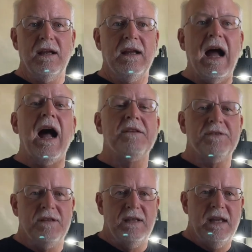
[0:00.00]

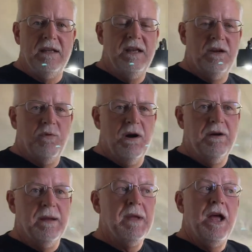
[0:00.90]
constantly in the
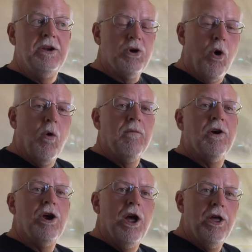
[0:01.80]
aquarium to over